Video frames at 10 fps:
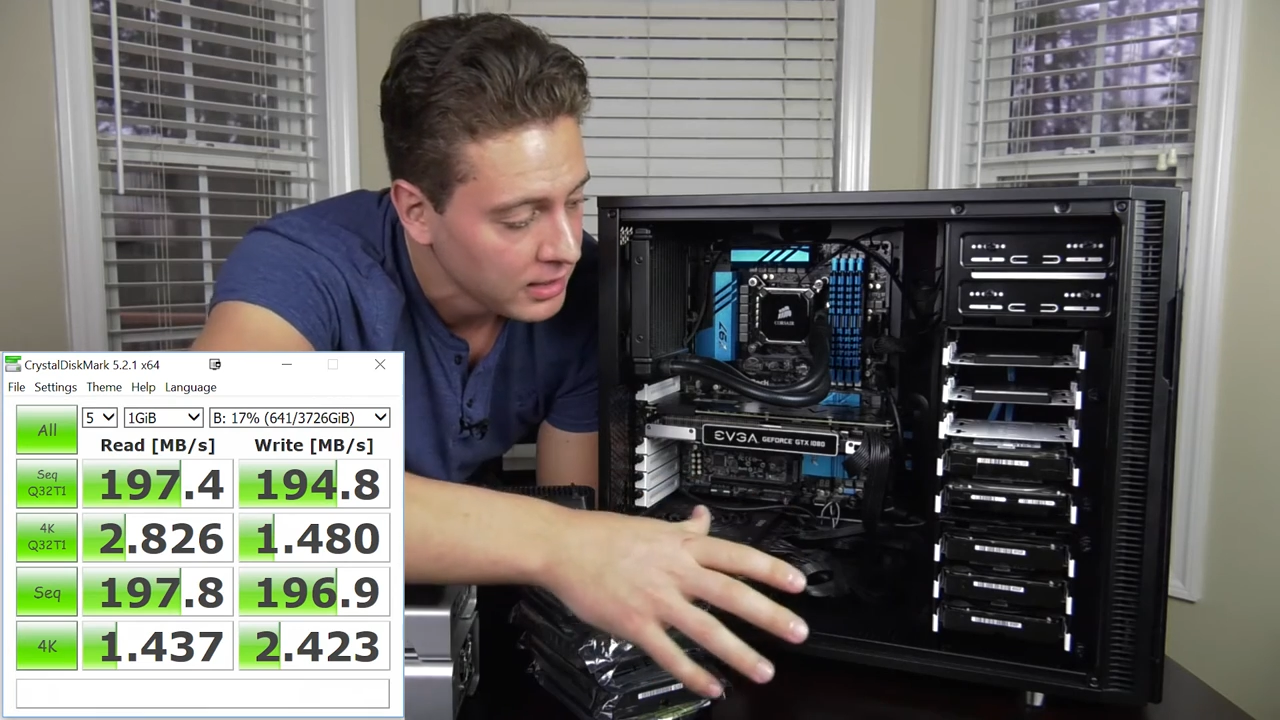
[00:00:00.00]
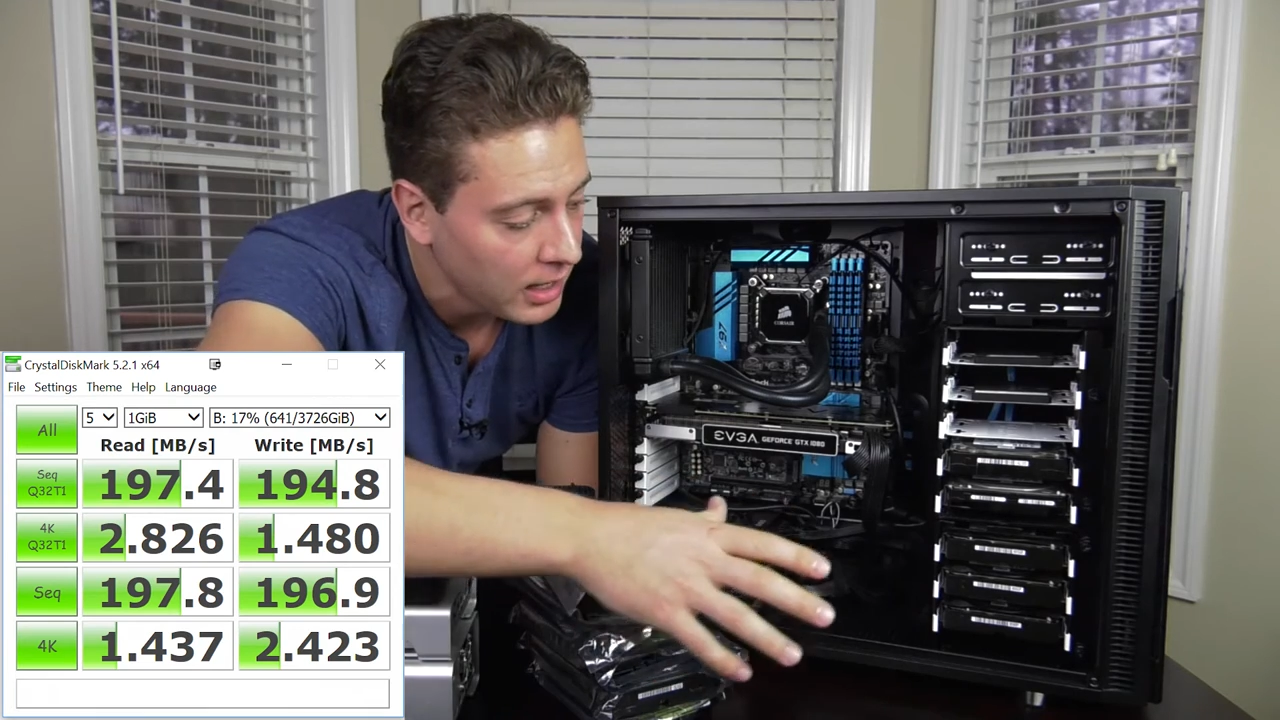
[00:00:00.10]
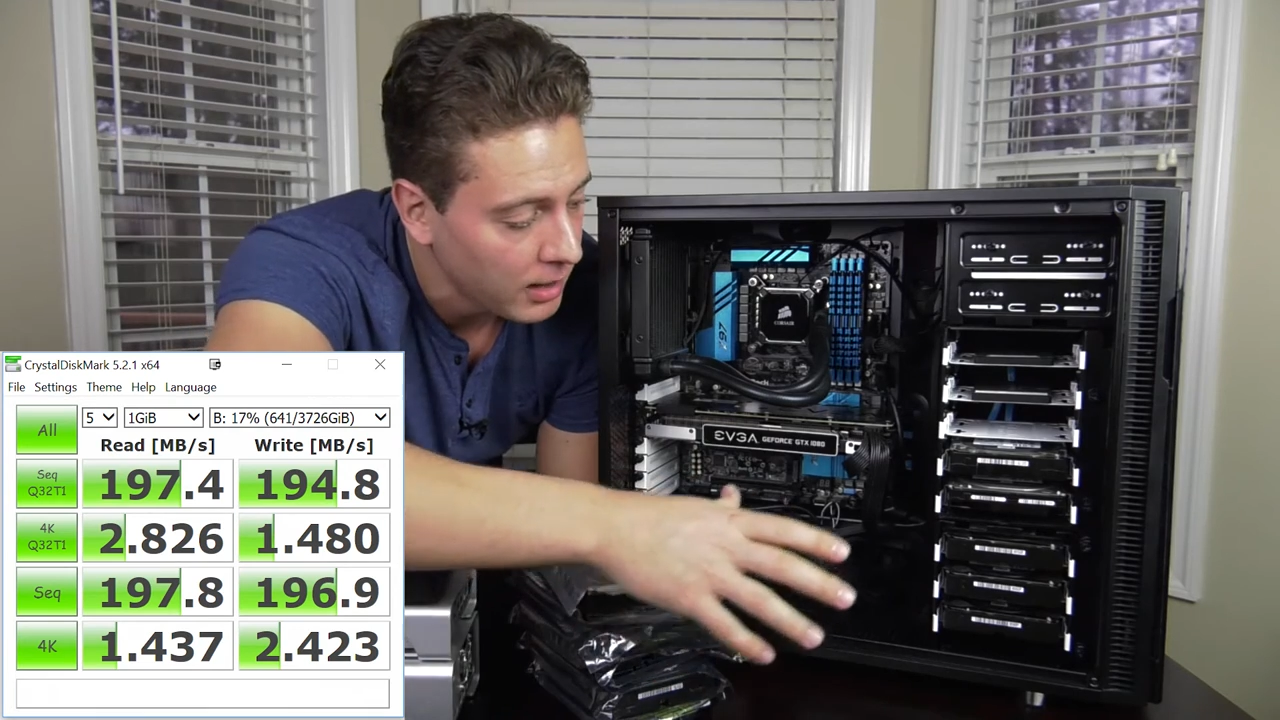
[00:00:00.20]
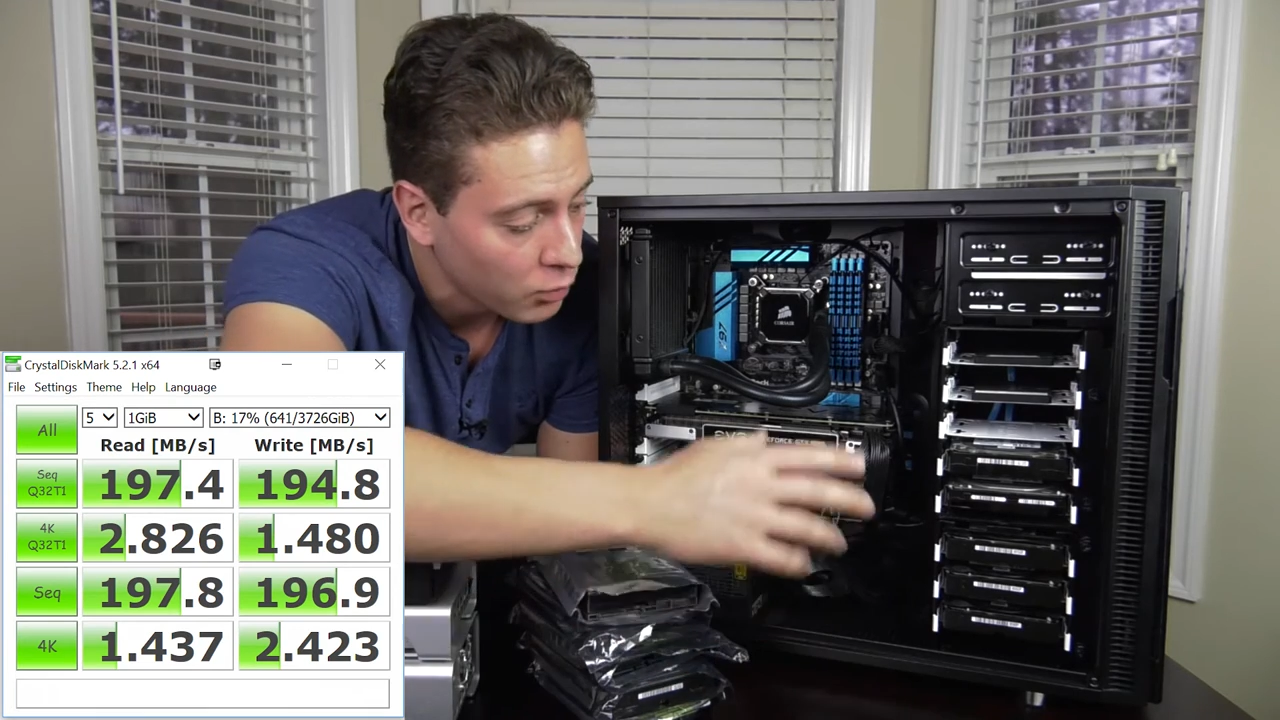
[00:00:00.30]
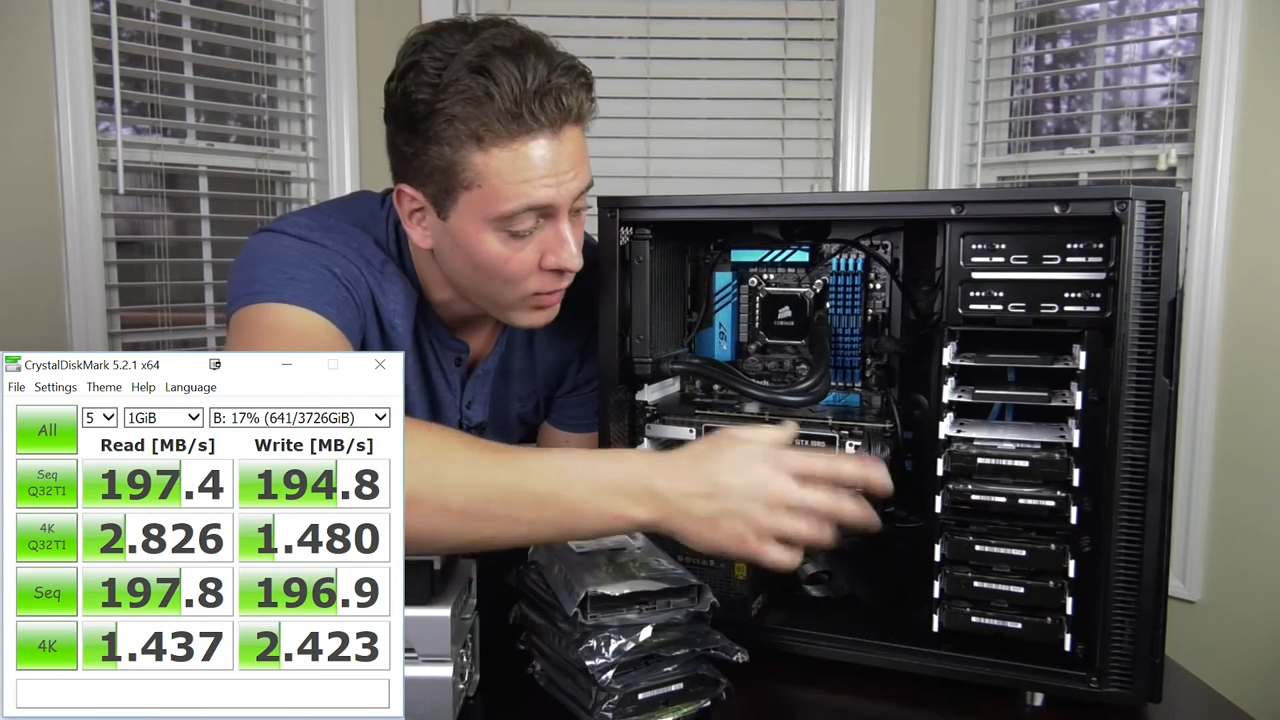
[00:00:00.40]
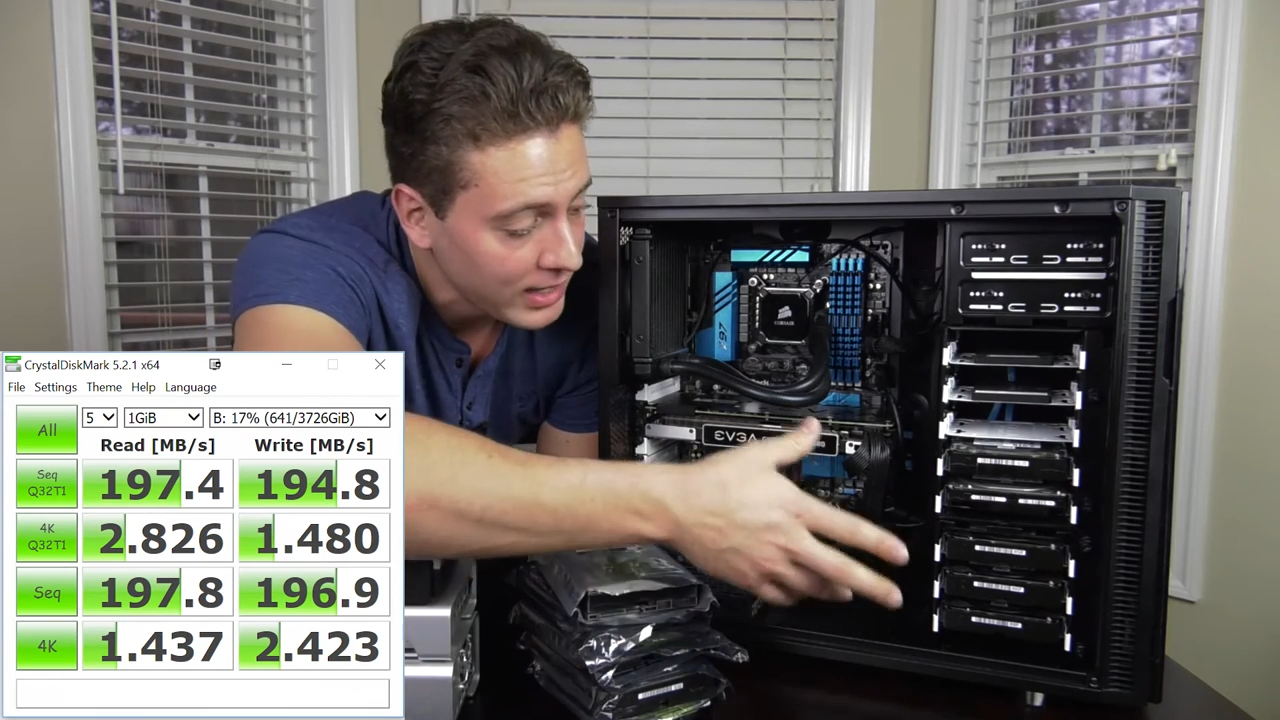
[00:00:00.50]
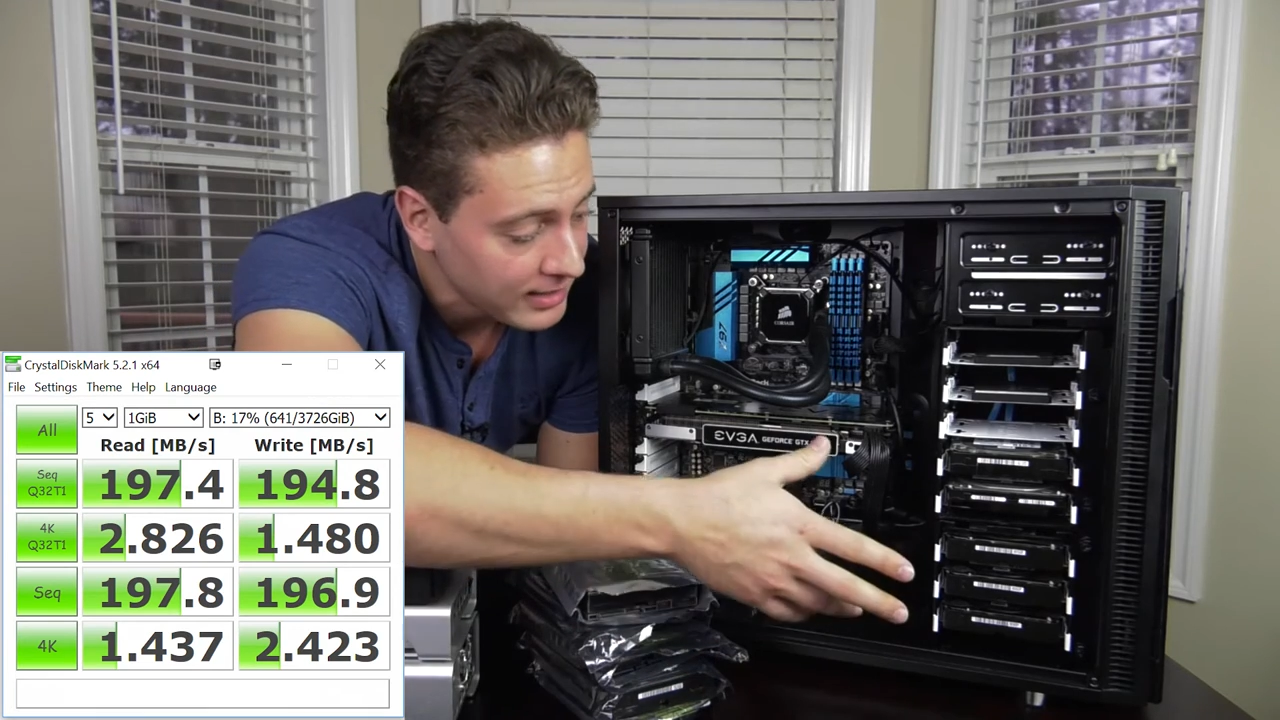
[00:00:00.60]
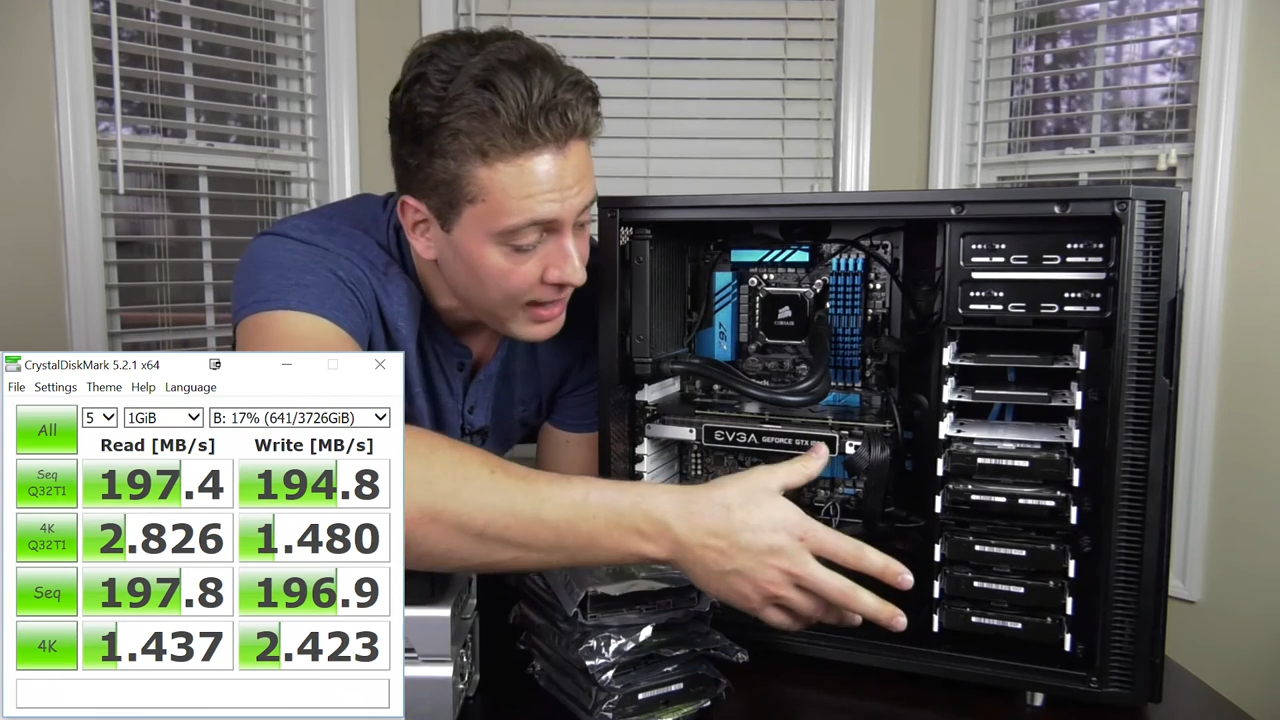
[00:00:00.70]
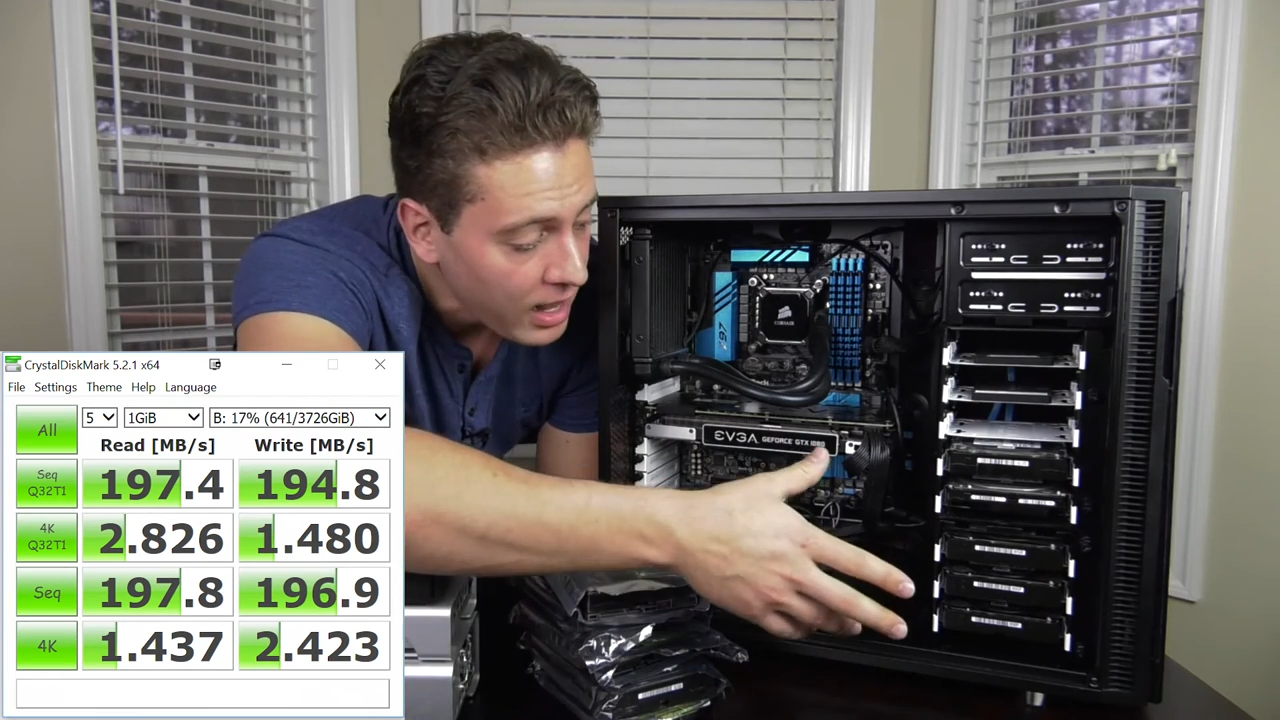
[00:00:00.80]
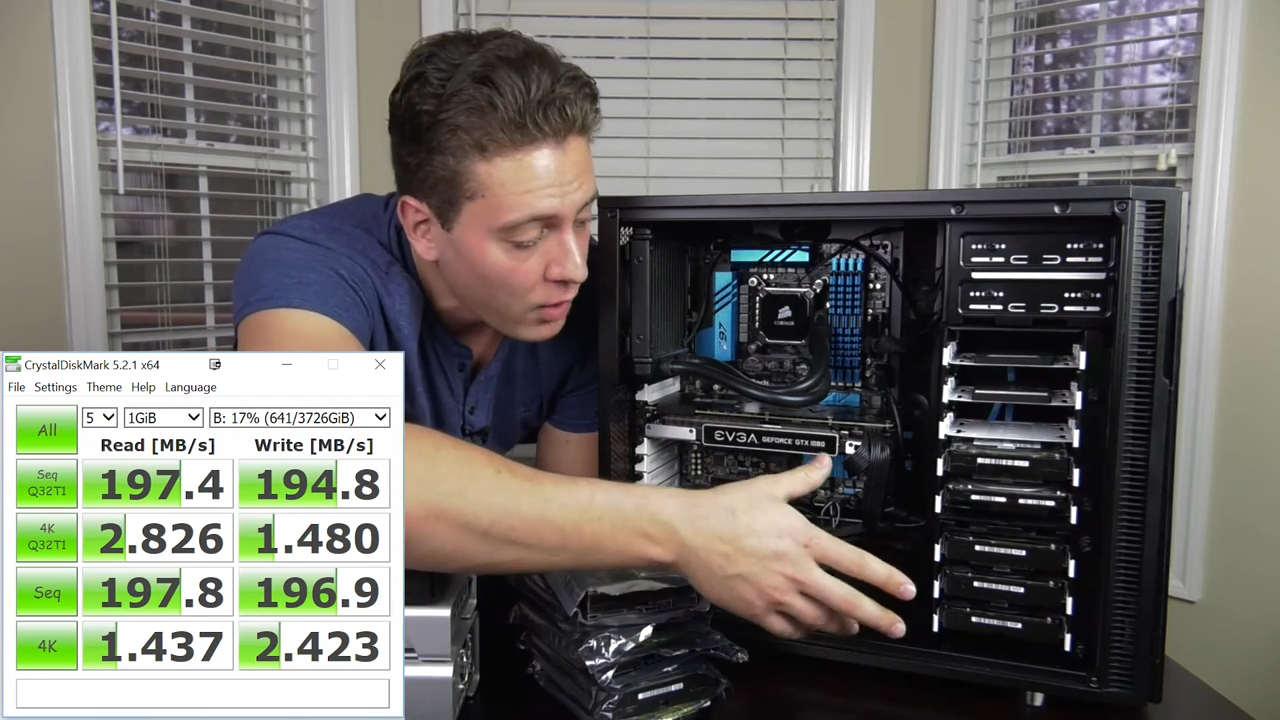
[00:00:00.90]
Um, right
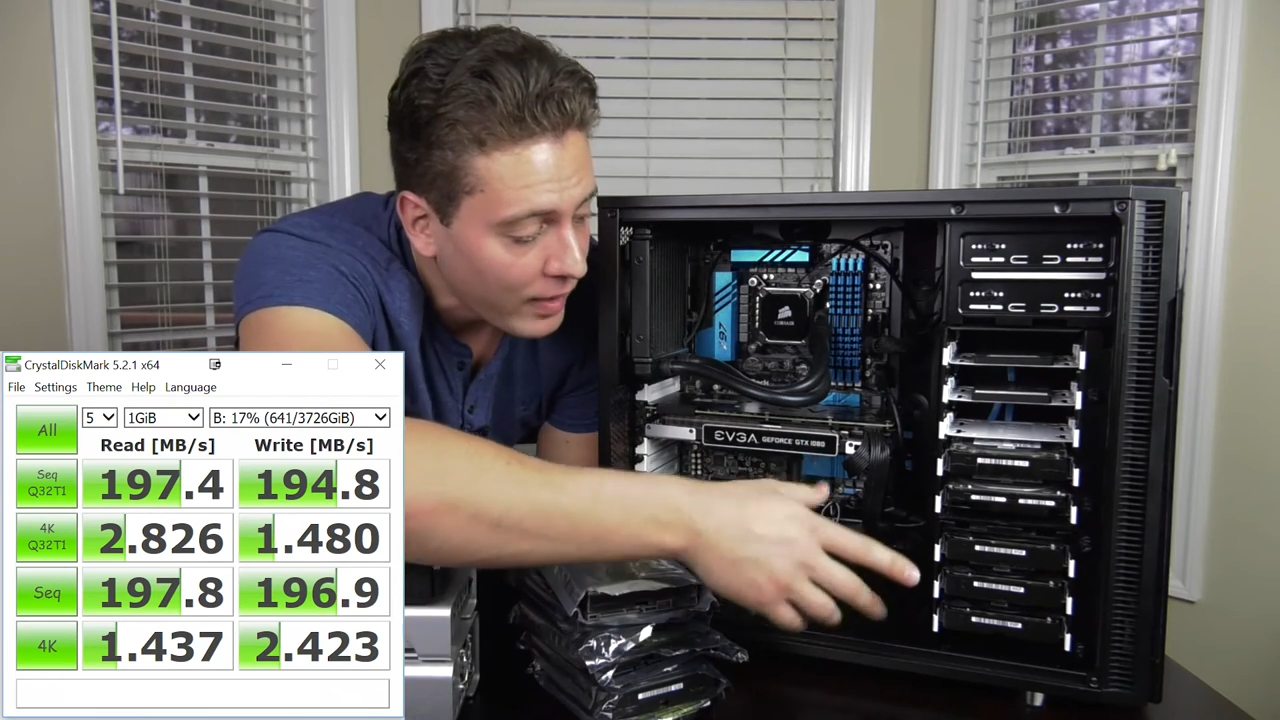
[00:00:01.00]
now,